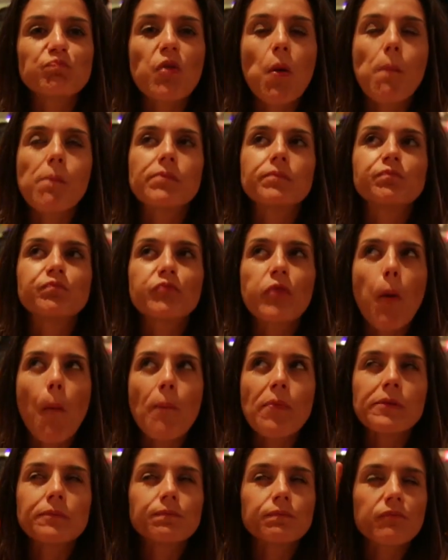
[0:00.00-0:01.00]
make this dish for
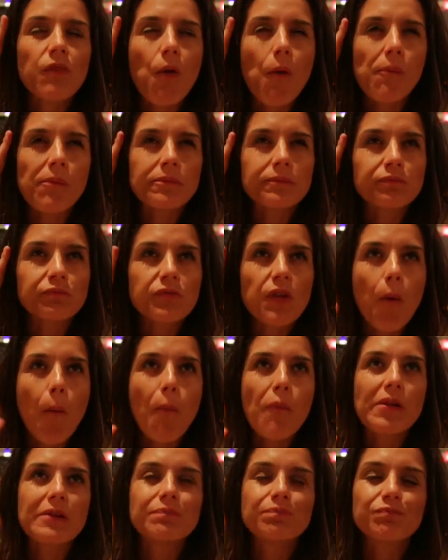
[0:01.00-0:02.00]
you guys, I needed to check
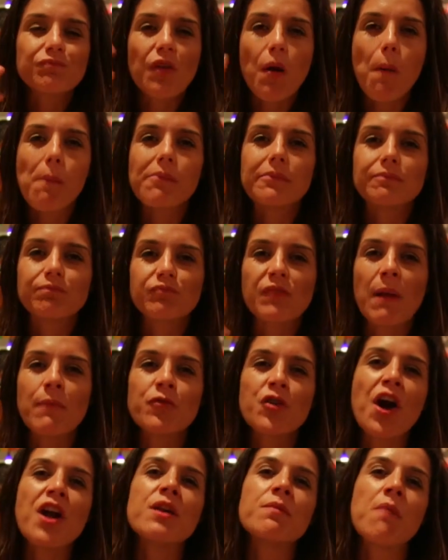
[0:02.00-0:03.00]
out the real deal.
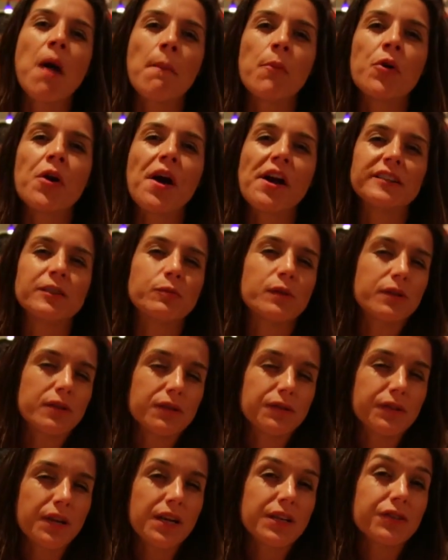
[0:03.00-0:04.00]
I'm trying to memorize what
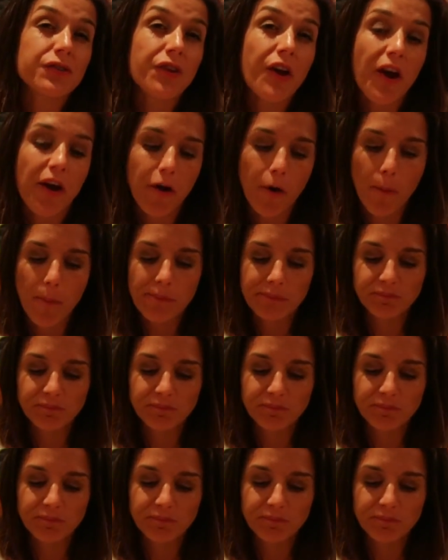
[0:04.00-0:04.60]
this tastes like. So I